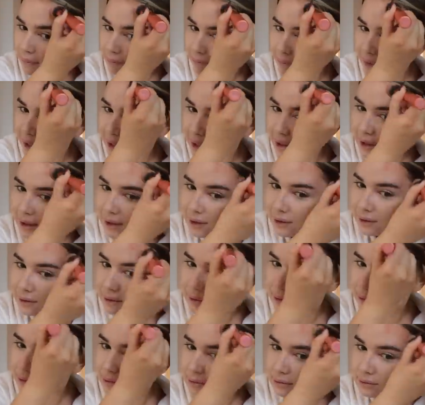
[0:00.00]
make
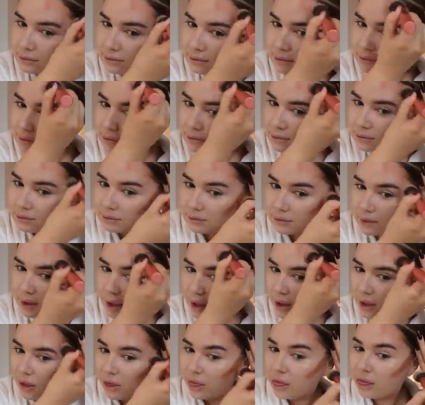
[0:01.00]

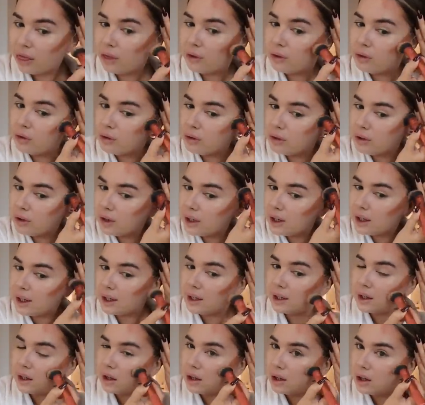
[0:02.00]
a
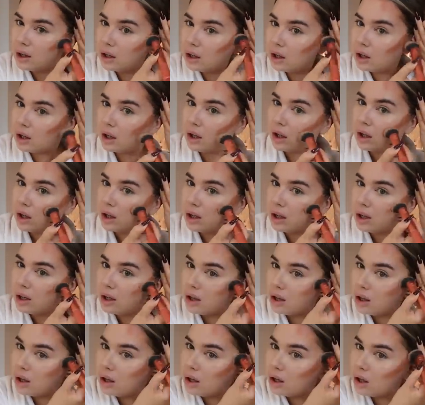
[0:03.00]
three.
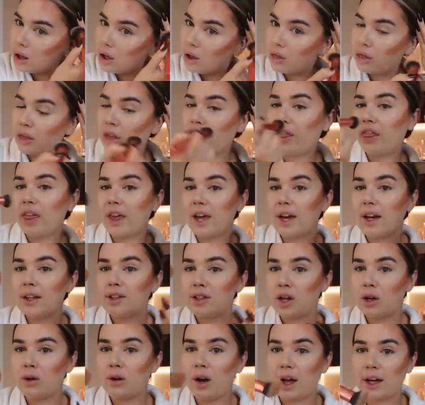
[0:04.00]
The thing I
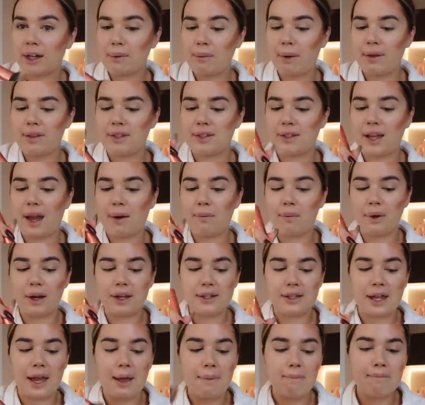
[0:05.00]
don't like about this camera
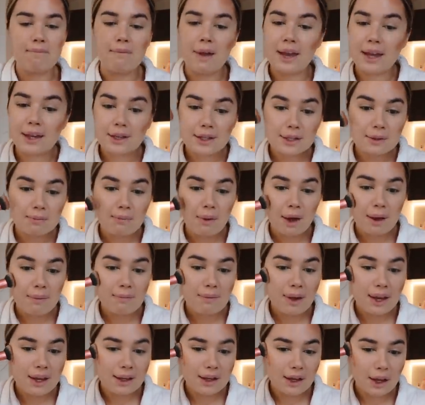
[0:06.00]
is it makes my
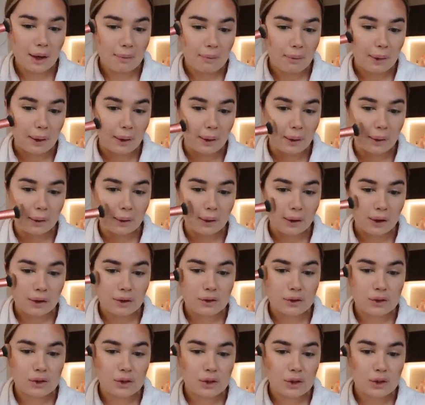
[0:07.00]
makeup look
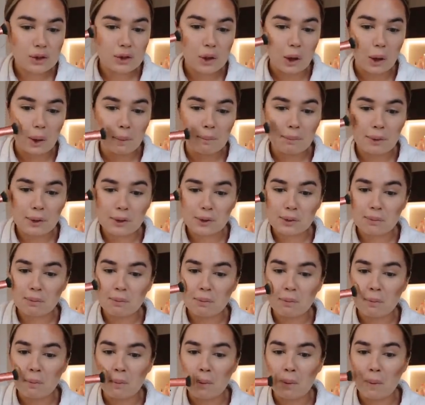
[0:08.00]
so much
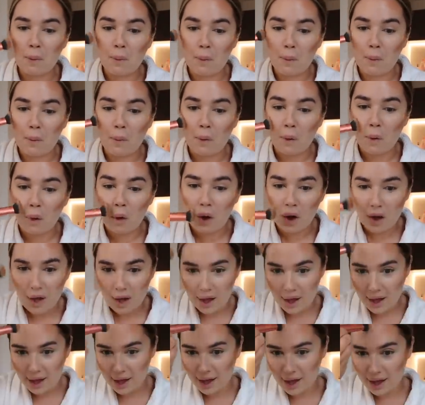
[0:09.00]
more
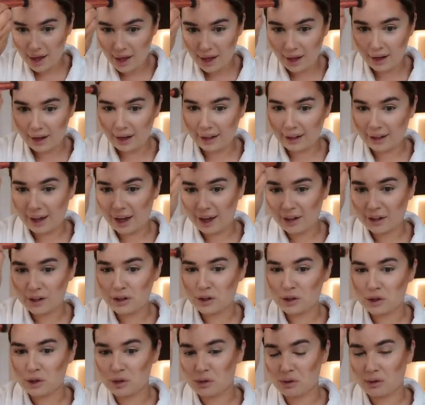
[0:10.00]
like
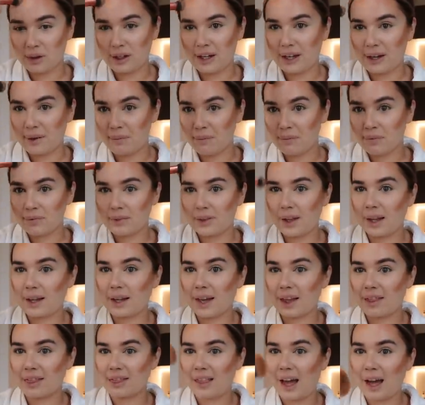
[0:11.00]
extreme.
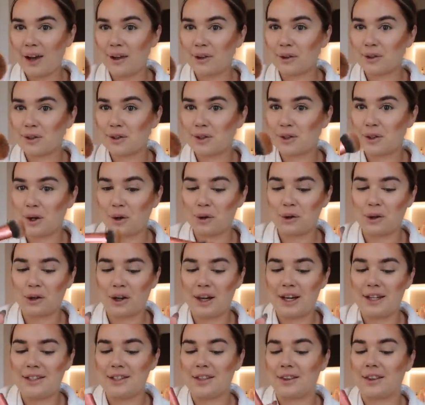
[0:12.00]
Like, that looks so
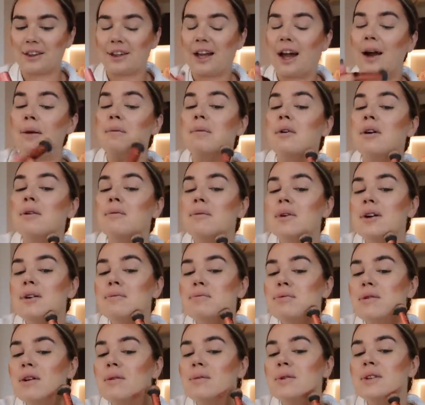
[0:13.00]
crazy on the camera, but I
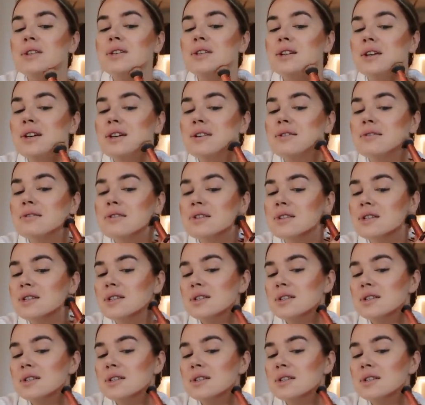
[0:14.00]
promise you,